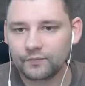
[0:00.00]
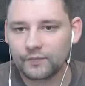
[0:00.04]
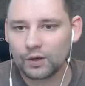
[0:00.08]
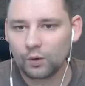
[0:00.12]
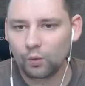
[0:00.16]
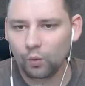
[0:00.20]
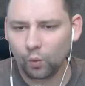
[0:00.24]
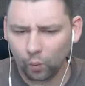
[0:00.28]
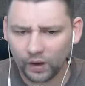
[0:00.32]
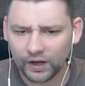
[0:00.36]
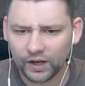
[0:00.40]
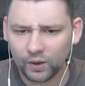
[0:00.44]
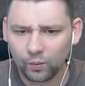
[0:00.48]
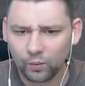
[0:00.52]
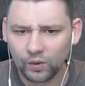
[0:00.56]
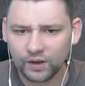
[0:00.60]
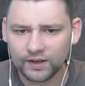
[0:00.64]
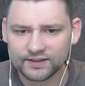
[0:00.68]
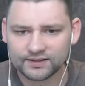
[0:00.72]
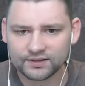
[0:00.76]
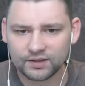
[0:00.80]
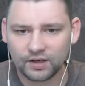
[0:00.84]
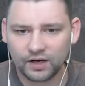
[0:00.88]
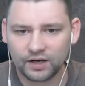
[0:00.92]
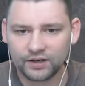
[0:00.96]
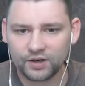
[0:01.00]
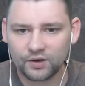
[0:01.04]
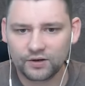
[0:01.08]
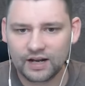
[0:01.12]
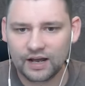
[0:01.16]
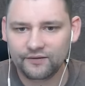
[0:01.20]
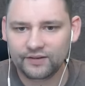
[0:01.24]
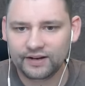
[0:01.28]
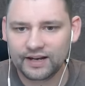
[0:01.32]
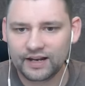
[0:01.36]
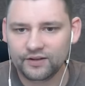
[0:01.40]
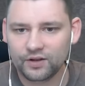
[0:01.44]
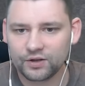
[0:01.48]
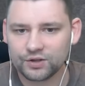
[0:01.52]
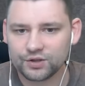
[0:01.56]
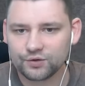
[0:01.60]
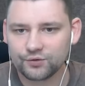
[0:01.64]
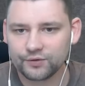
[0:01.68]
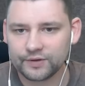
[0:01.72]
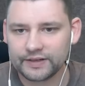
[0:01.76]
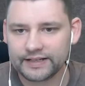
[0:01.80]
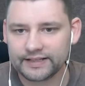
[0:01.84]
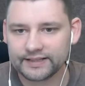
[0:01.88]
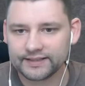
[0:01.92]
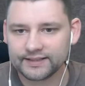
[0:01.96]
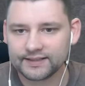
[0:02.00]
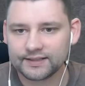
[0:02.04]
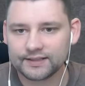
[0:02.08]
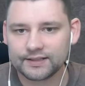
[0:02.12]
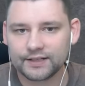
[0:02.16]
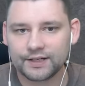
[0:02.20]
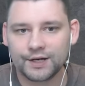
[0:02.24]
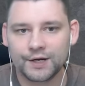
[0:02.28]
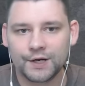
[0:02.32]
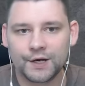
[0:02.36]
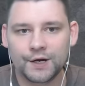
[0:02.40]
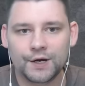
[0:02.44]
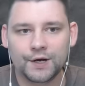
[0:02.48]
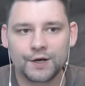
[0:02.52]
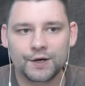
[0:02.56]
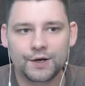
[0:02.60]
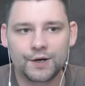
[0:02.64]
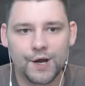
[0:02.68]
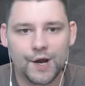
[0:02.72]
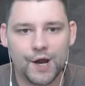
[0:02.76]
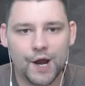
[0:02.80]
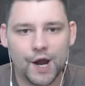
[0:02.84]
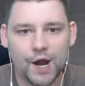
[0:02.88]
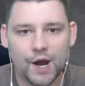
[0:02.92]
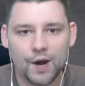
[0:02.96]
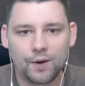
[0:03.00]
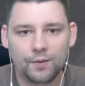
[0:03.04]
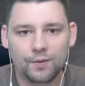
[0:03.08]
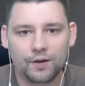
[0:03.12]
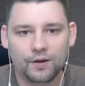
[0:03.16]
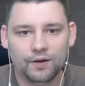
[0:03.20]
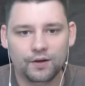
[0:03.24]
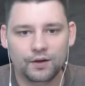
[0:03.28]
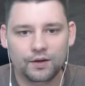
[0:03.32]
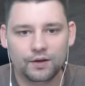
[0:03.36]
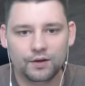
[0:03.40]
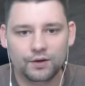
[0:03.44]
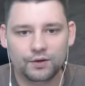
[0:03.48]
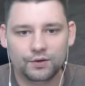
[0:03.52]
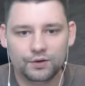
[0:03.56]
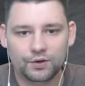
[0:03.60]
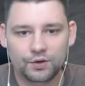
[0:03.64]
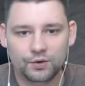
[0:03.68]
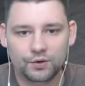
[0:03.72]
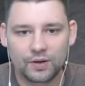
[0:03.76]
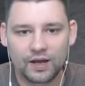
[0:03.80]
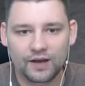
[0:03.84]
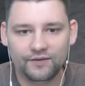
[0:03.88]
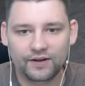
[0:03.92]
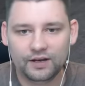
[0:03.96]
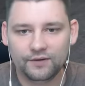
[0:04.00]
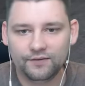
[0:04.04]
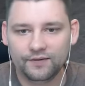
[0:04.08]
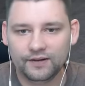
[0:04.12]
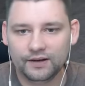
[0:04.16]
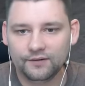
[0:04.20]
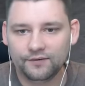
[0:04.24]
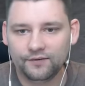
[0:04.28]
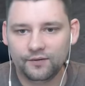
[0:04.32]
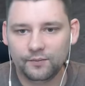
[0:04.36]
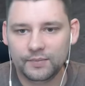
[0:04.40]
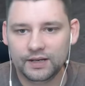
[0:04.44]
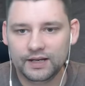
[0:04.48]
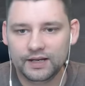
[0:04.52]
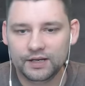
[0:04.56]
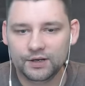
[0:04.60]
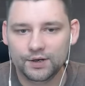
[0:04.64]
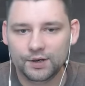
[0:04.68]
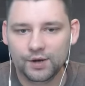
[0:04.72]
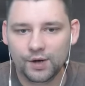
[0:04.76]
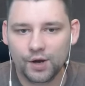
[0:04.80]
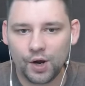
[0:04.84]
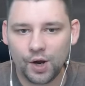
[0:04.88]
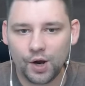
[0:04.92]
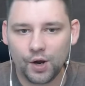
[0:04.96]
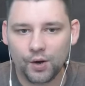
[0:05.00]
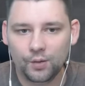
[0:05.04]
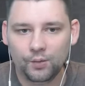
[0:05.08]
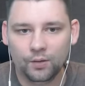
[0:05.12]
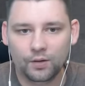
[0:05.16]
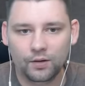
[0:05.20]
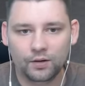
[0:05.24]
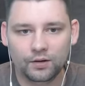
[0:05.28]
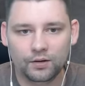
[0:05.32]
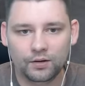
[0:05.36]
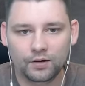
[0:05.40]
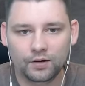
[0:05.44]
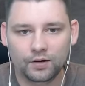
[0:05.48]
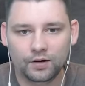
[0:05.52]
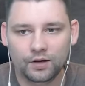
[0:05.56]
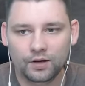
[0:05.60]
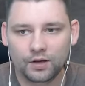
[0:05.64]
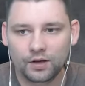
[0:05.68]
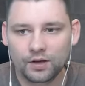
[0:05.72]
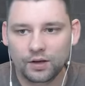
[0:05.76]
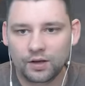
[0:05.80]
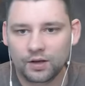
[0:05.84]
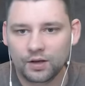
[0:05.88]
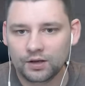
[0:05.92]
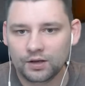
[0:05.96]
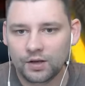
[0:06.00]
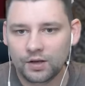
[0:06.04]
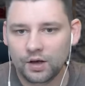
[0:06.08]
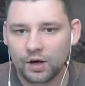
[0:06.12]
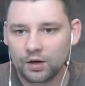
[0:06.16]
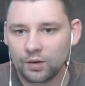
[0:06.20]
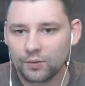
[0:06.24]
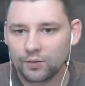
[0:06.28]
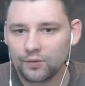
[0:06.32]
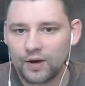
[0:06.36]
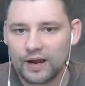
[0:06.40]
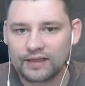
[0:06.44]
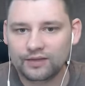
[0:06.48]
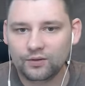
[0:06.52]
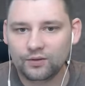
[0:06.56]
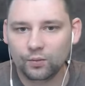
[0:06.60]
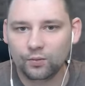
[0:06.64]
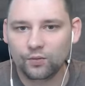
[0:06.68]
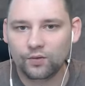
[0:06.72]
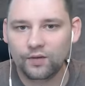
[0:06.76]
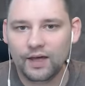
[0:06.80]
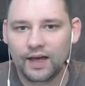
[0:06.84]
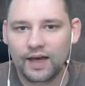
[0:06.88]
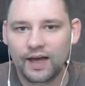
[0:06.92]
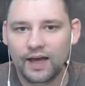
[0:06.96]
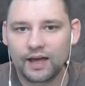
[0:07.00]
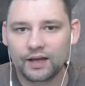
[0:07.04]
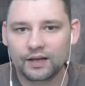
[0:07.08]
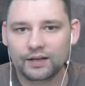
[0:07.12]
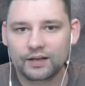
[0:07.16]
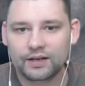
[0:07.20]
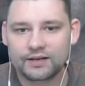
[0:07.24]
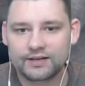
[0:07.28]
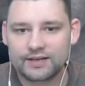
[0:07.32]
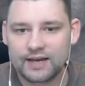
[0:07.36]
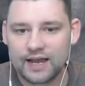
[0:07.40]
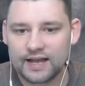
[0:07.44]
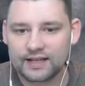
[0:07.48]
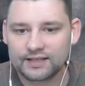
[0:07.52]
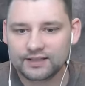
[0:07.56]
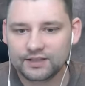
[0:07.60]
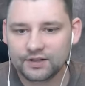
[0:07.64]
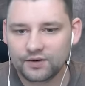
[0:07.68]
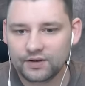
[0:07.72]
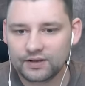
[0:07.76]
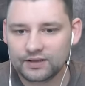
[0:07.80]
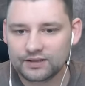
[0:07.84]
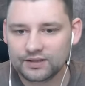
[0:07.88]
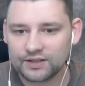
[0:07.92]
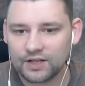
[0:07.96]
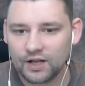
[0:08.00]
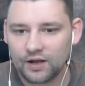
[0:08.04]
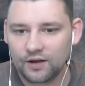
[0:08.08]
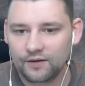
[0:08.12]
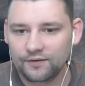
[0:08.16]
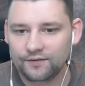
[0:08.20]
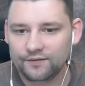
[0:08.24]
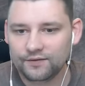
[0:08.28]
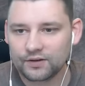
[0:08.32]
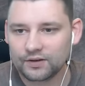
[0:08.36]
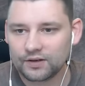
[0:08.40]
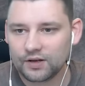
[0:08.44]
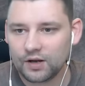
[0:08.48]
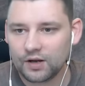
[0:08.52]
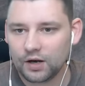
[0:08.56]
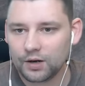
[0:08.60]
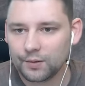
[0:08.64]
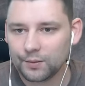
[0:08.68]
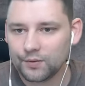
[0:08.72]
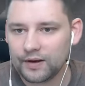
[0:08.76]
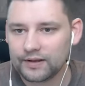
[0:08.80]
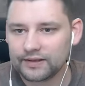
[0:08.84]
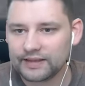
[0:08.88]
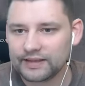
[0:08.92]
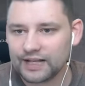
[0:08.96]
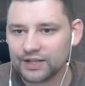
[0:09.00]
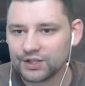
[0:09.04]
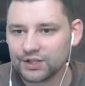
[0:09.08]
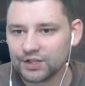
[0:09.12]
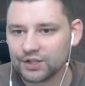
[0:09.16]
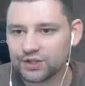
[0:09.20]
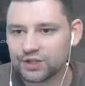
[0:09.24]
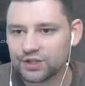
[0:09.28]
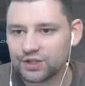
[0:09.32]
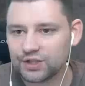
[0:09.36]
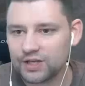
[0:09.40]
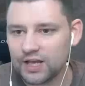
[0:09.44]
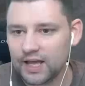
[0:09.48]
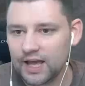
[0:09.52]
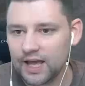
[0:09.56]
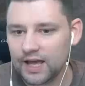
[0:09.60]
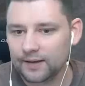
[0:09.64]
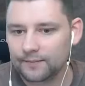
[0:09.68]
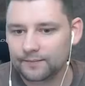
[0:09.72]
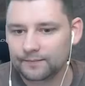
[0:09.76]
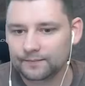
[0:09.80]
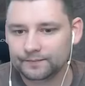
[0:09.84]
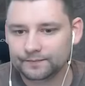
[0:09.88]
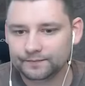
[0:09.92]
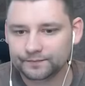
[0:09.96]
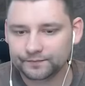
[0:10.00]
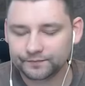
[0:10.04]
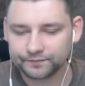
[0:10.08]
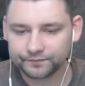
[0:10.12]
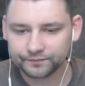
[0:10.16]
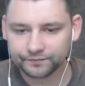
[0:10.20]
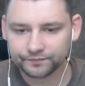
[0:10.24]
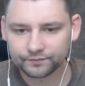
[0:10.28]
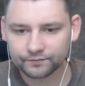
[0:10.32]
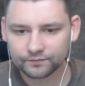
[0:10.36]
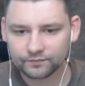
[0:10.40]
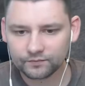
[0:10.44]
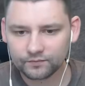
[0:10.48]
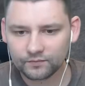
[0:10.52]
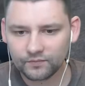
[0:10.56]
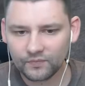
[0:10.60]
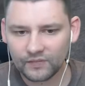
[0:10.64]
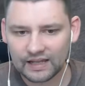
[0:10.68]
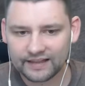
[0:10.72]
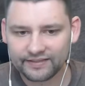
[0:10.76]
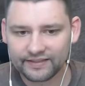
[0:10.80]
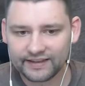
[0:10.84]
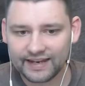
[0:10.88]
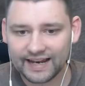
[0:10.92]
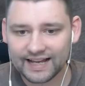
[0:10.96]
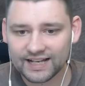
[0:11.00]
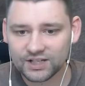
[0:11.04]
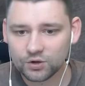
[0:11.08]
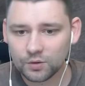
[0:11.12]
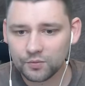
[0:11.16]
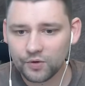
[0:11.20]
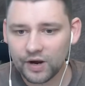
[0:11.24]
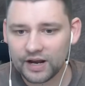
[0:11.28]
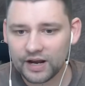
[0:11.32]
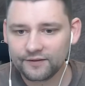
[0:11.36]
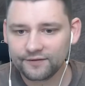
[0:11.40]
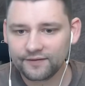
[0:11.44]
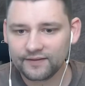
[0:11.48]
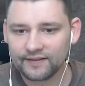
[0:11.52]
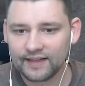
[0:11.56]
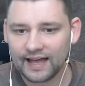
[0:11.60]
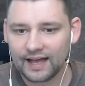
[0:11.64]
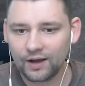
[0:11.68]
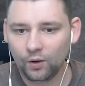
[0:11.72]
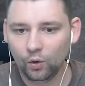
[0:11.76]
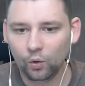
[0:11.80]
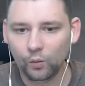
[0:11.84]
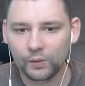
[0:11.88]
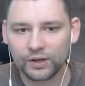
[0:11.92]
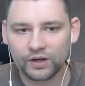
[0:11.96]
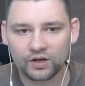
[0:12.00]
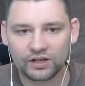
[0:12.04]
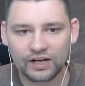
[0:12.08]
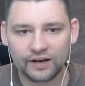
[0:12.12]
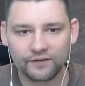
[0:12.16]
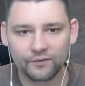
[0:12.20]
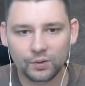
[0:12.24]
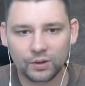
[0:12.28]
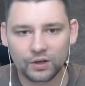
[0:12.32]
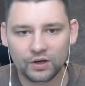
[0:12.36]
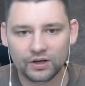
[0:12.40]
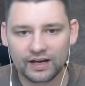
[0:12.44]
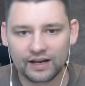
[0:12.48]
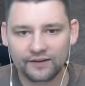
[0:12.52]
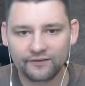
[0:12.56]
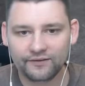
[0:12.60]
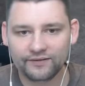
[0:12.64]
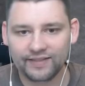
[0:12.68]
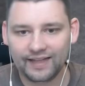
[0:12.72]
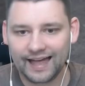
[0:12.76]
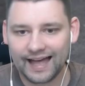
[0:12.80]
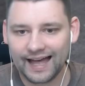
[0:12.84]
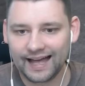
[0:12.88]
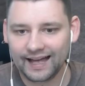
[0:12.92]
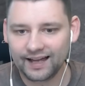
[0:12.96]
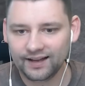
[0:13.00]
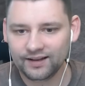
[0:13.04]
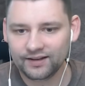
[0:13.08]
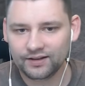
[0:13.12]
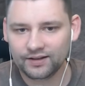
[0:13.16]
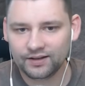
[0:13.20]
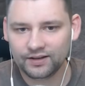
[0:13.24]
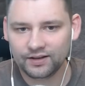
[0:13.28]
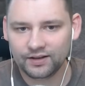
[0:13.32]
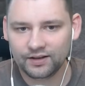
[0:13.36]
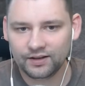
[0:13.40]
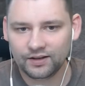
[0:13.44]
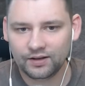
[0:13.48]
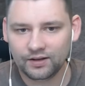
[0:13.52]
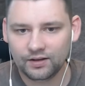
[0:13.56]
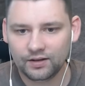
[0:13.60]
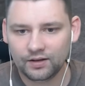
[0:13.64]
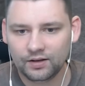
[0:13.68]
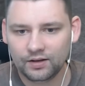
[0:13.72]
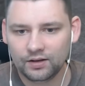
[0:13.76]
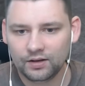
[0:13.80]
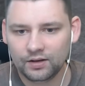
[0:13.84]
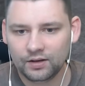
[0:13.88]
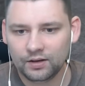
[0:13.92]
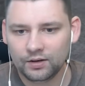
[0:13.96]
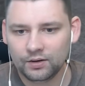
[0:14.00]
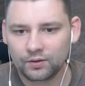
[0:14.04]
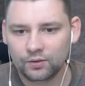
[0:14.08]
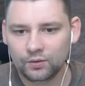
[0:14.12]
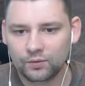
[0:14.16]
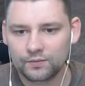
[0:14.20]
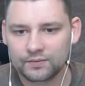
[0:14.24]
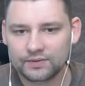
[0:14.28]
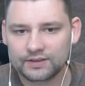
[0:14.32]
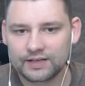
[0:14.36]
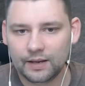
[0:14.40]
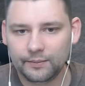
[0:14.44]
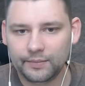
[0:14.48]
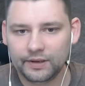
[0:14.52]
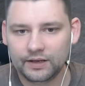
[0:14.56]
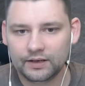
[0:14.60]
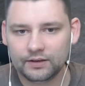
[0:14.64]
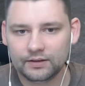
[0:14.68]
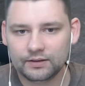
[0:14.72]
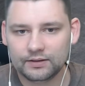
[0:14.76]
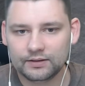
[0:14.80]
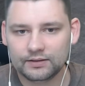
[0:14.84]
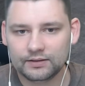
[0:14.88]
Or what it was. I don't have any of those greens. No. Do you have anything for me? No. Can't upgrade all that. Data and stuff. Can't upgrade that just yet. The next upgrade for that. Oh, we could have that. Oh, damn it.